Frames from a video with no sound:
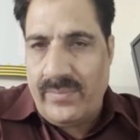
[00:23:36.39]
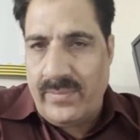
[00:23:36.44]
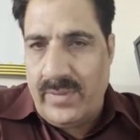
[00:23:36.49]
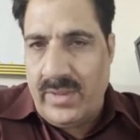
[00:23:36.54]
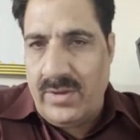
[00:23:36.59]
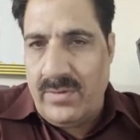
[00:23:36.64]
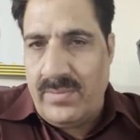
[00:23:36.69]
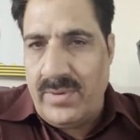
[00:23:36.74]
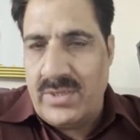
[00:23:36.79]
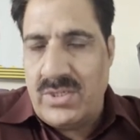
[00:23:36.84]

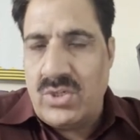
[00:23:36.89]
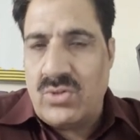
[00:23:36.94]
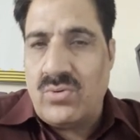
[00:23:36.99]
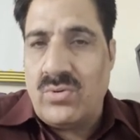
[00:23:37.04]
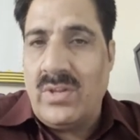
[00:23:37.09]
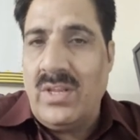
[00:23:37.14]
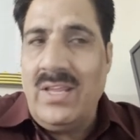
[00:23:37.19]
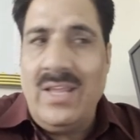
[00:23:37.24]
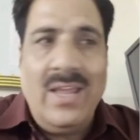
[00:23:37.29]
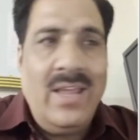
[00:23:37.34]
new bases
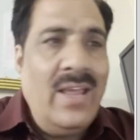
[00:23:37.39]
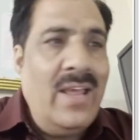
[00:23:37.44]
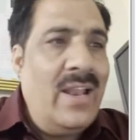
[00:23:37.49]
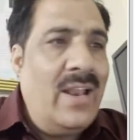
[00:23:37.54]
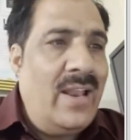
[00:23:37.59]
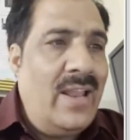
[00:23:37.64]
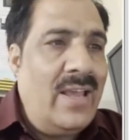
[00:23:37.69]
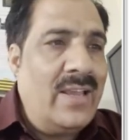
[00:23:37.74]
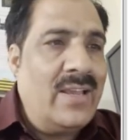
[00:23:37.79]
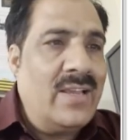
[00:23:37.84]
to the
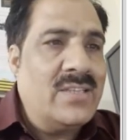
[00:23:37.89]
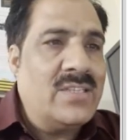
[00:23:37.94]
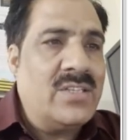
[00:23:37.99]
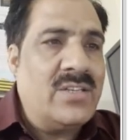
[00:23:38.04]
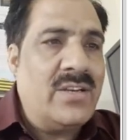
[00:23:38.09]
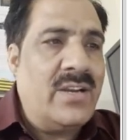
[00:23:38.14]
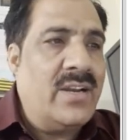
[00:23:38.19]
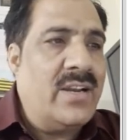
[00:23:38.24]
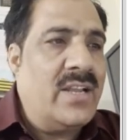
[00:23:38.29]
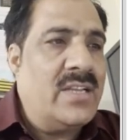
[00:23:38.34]
lagging
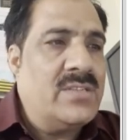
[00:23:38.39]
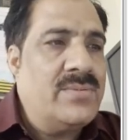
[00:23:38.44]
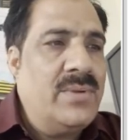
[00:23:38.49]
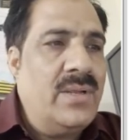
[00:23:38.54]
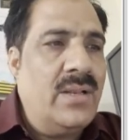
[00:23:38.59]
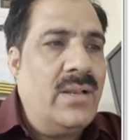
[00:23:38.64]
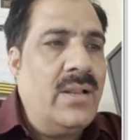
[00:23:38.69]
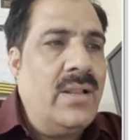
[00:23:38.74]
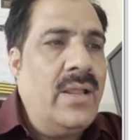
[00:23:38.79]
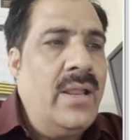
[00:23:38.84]
strand as
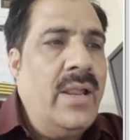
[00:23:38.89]
well.